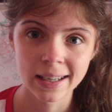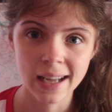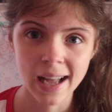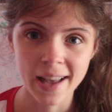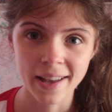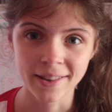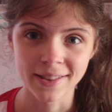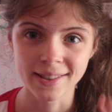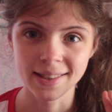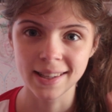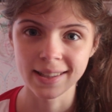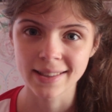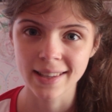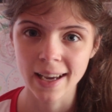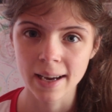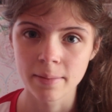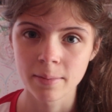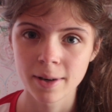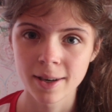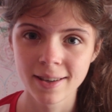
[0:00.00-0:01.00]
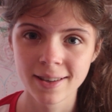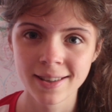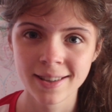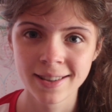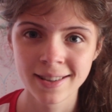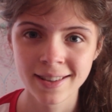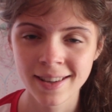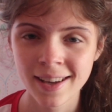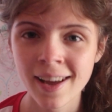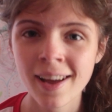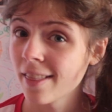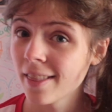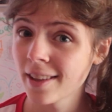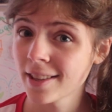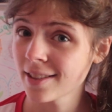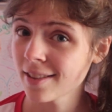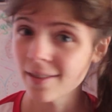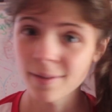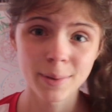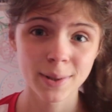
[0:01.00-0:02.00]
I use this camera.
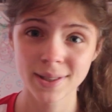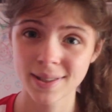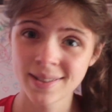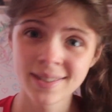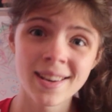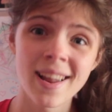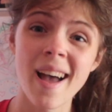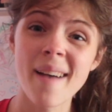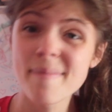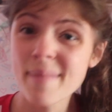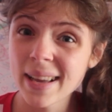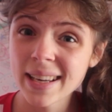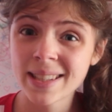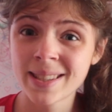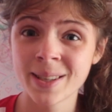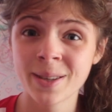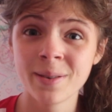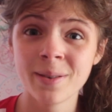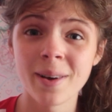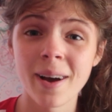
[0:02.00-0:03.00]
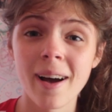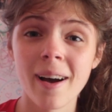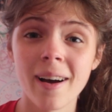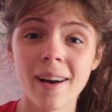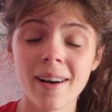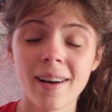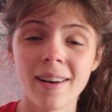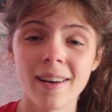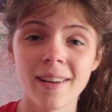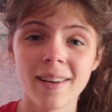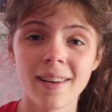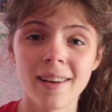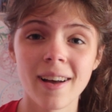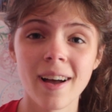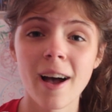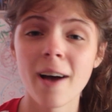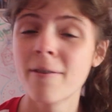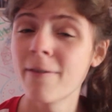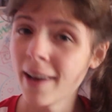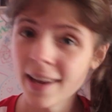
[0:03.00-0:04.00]
This was not meant to
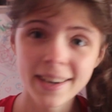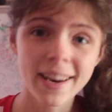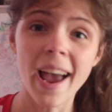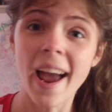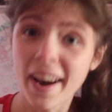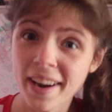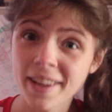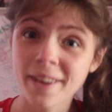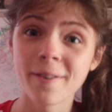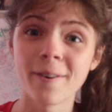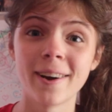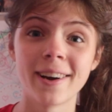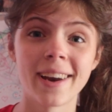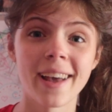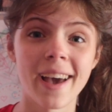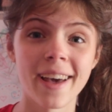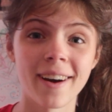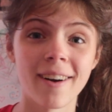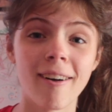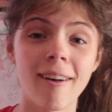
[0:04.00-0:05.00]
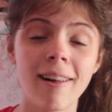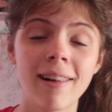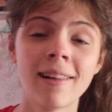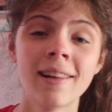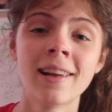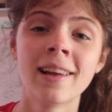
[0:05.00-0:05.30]
offend anyone at all.